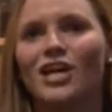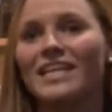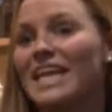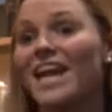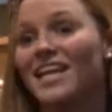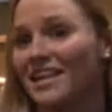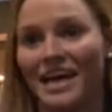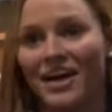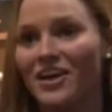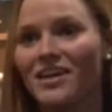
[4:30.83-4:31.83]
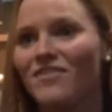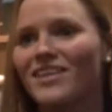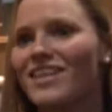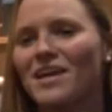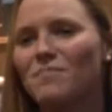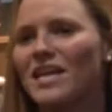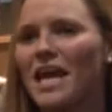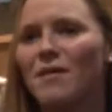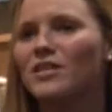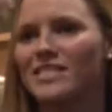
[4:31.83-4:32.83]
getting there, even like being
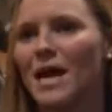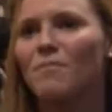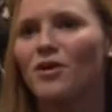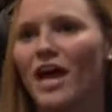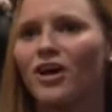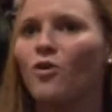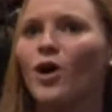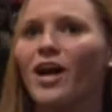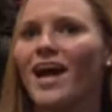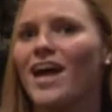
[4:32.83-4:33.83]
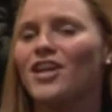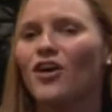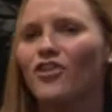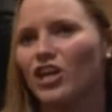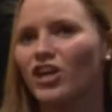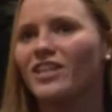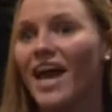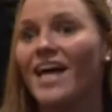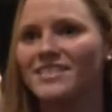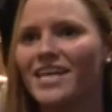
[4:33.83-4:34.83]
able to step on that court and know that you're in the
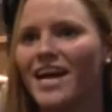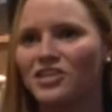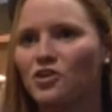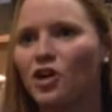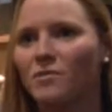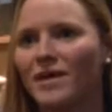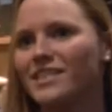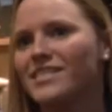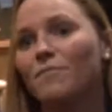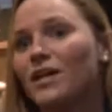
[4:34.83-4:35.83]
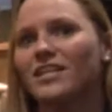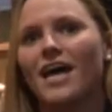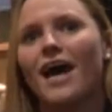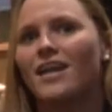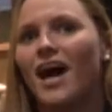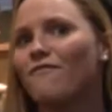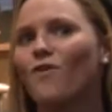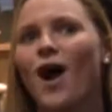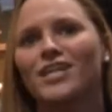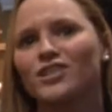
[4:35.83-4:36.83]
NCAA tournament, something that I've
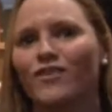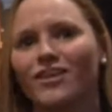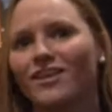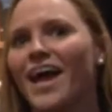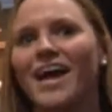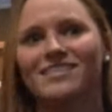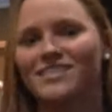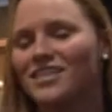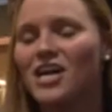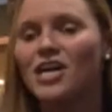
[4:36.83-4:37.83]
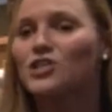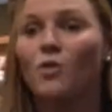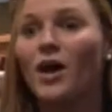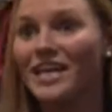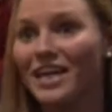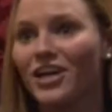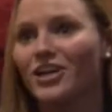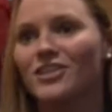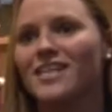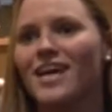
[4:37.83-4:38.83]
watched for the last 20
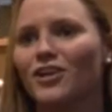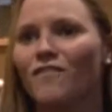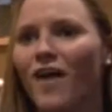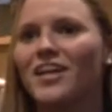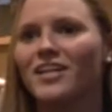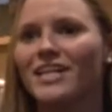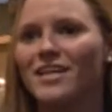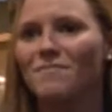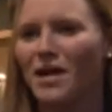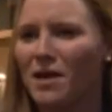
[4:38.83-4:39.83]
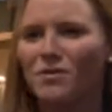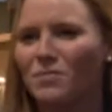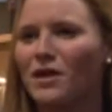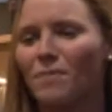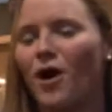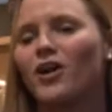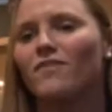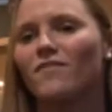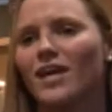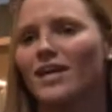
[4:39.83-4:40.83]
years, and you're finally be able to be a part
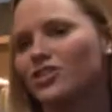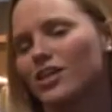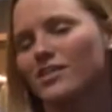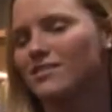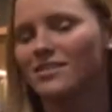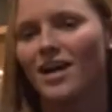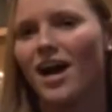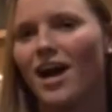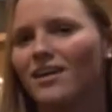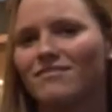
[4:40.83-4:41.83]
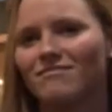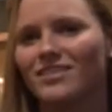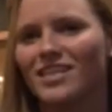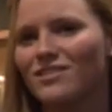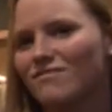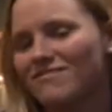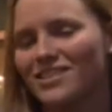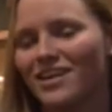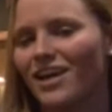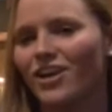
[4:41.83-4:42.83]
of it. It's just uh,
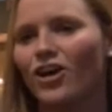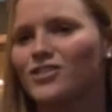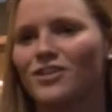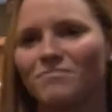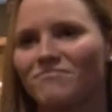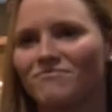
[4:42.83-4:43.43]
an awesome.